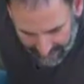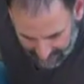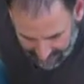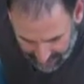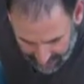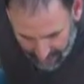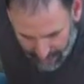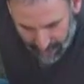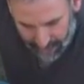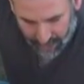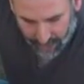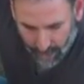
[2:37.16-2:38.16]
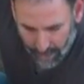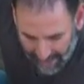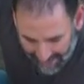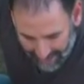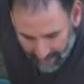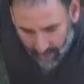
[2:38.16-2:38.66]
This is the most
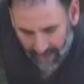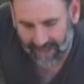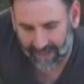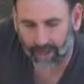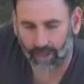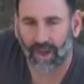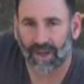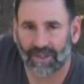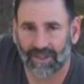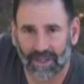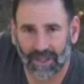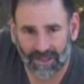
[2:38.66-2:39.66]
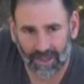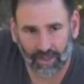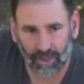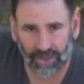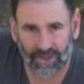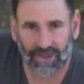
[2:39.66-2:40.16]
humane way to walk a dog that
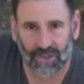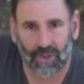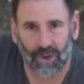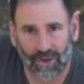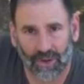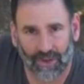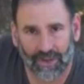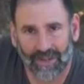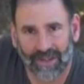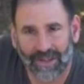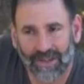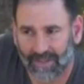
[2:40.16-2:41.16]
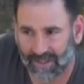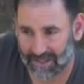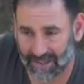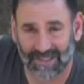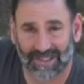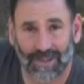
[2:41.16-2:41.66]
pulls so hard that
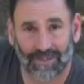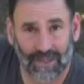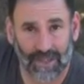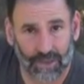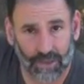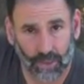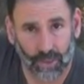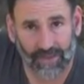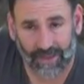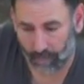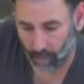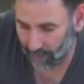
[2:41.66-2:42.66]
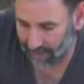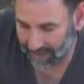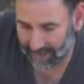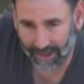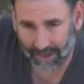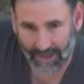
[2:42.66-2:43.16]
it's a safety issue. I'm worried
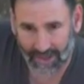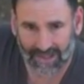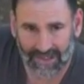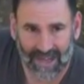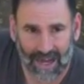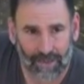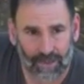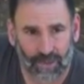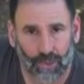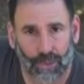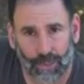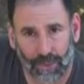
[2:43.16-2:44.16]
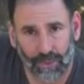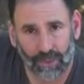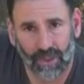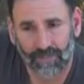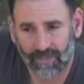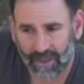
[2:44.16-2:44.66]
the dog's going to damage her throat,
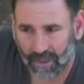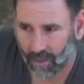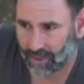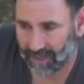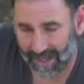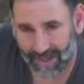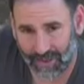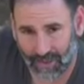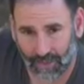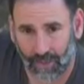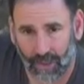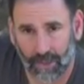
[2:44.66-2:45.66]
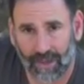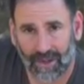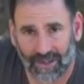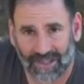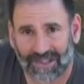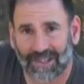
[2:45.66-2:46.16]
or yank your arm out
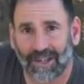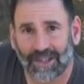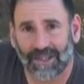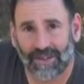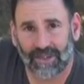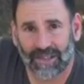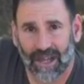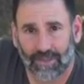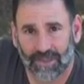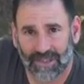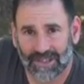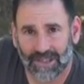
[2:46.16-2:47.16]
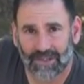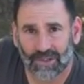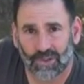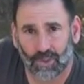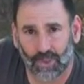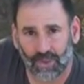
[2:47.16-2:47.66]
of the socket every time she sees a
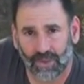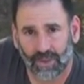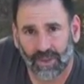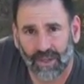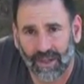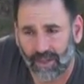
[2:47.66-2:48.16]
squirrel,